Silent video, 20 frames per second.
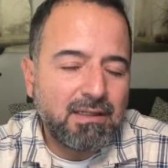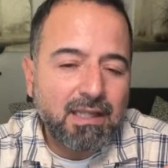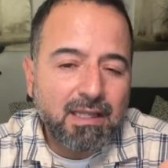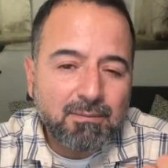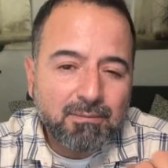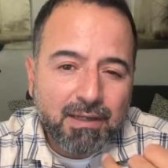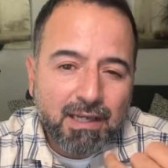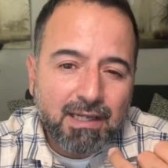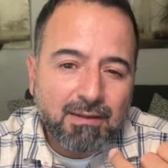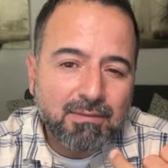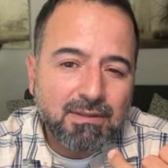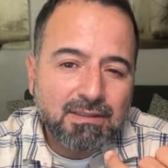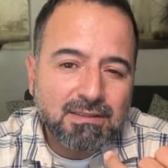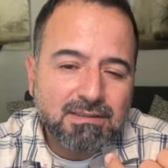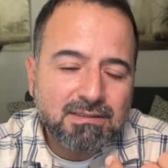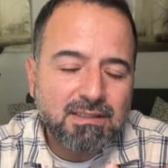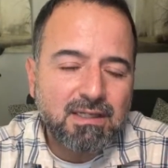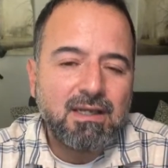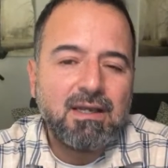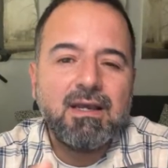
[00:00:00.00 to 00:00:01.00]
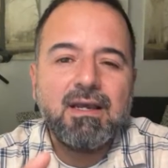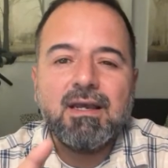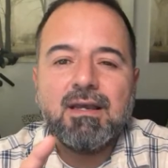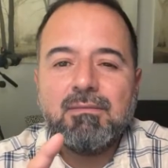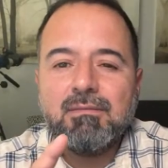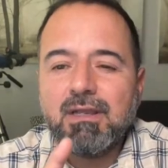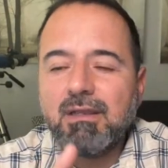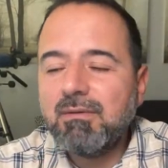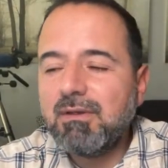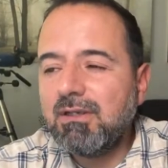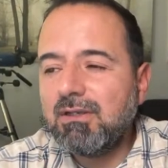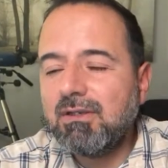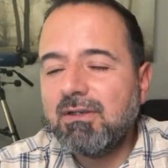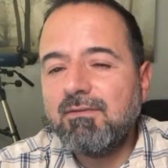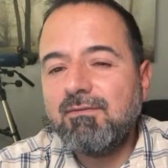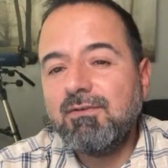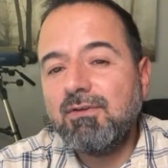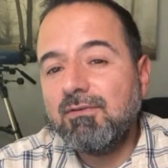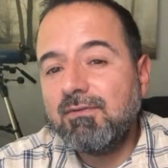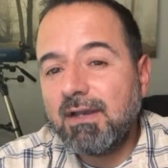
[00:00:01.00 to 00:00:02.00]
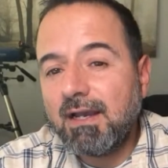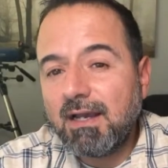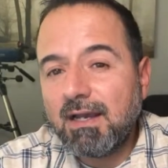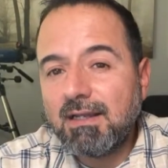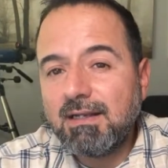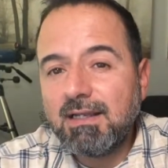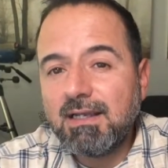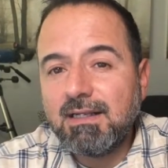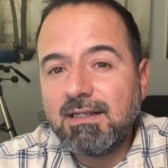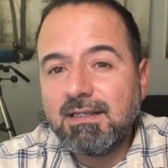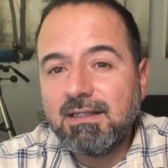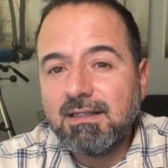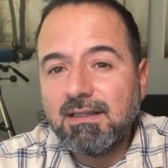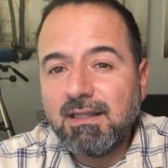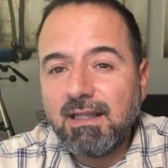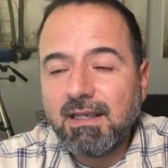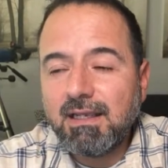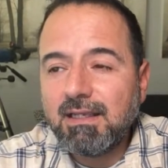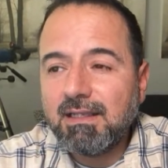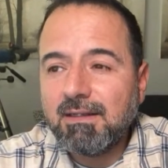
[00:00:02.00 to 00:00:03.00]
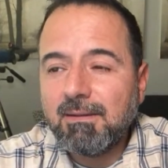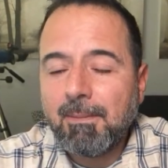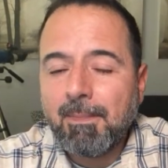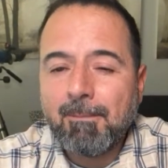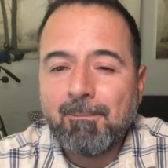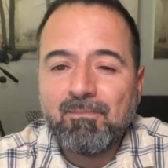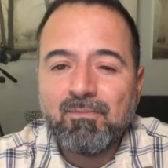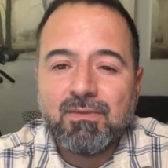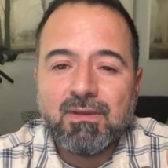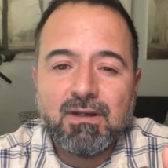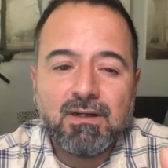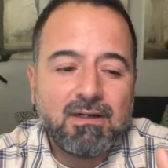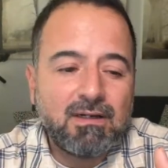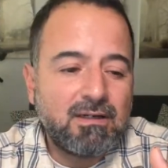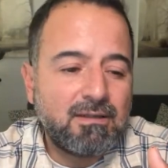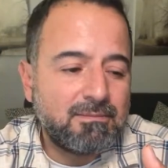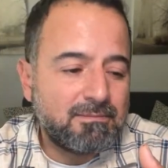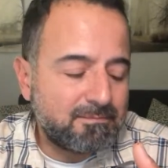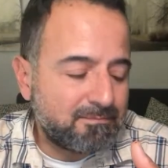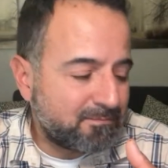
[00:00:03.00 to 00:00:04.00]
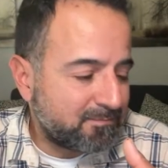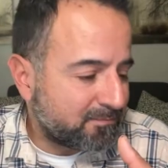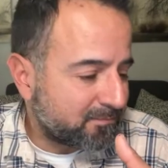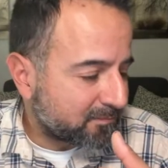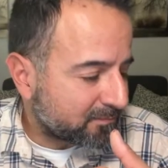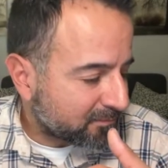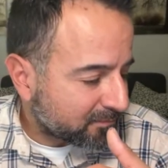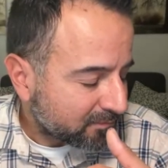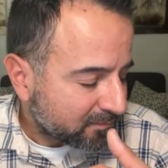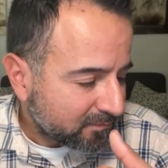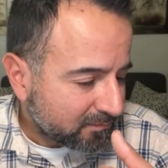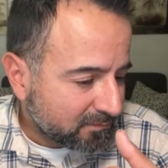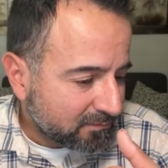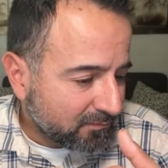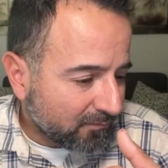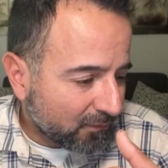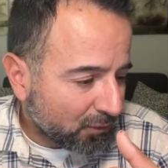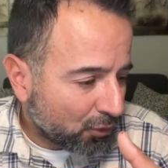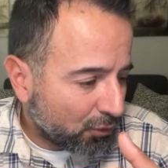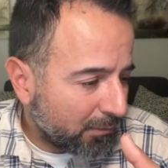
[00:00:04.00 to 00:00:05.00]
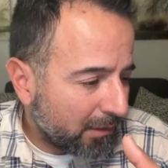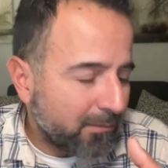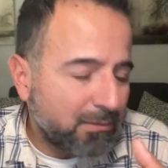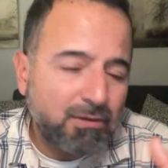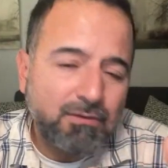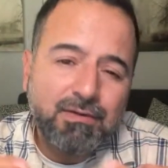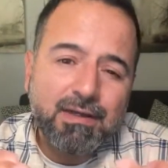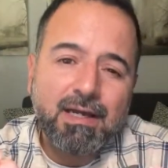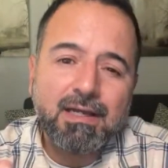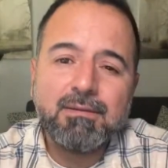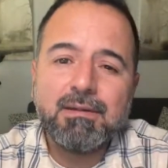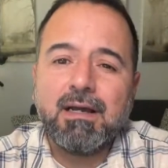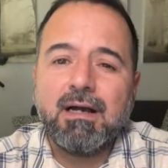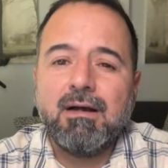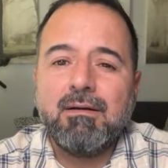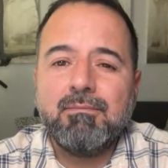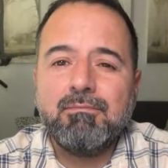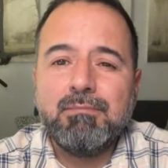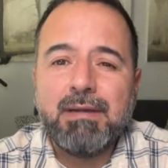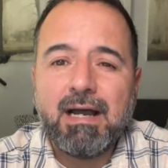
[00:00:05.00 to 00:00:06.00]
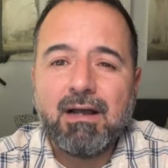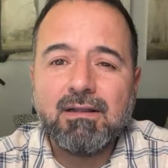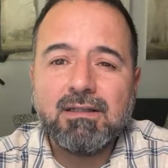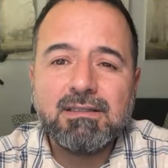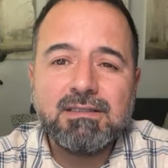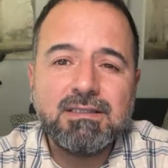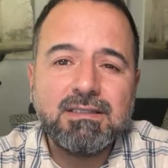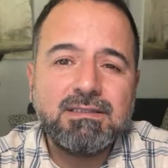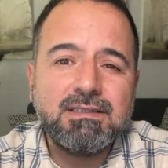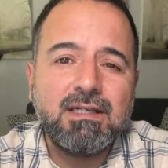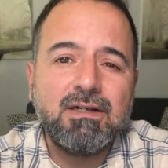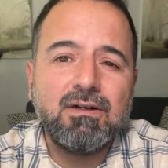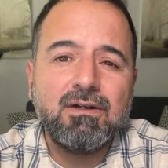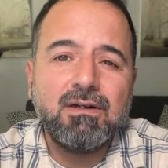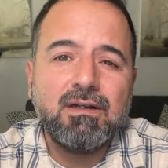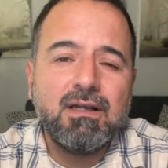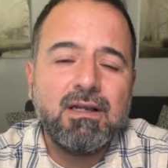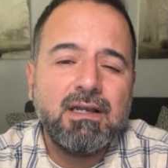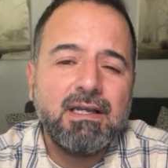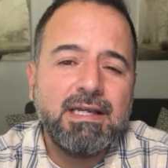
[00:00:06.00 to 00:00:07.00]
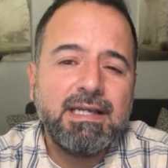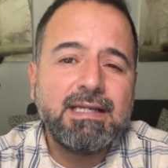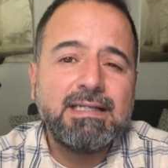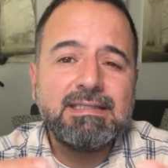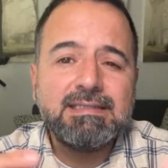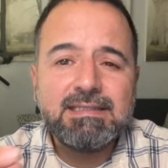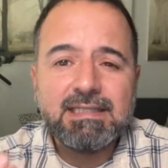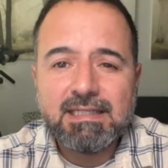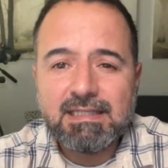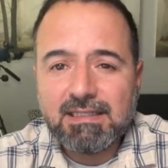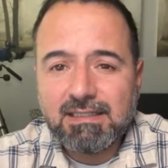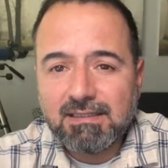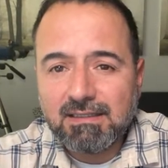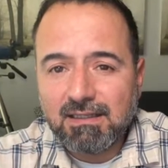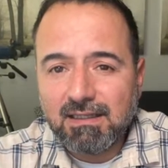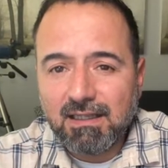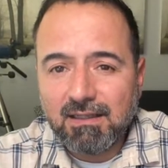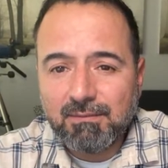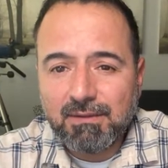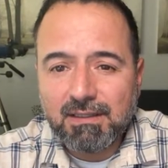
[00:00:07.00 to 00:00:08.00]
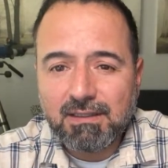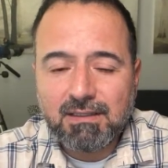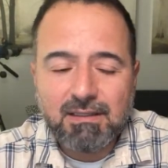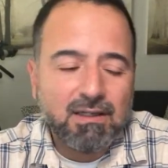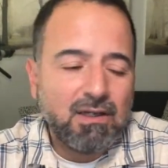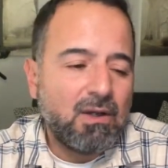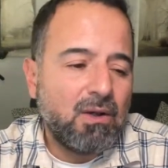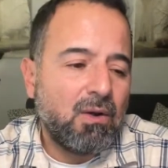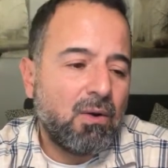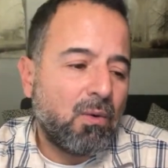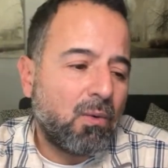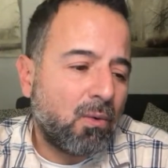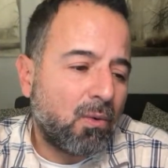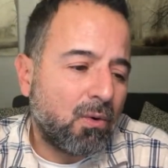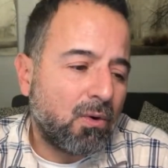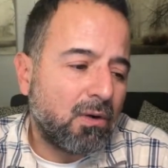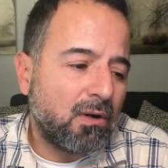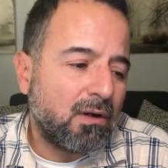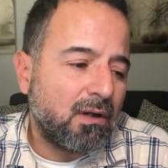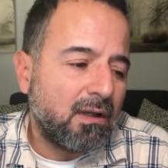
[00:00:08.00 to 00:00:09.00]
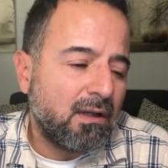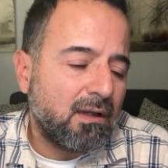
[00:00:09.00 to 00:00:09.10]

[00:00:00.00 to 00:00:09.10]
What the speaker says: payments, maybe if you've had any late, um, or maybe you've had balances that are exceeding the limit, or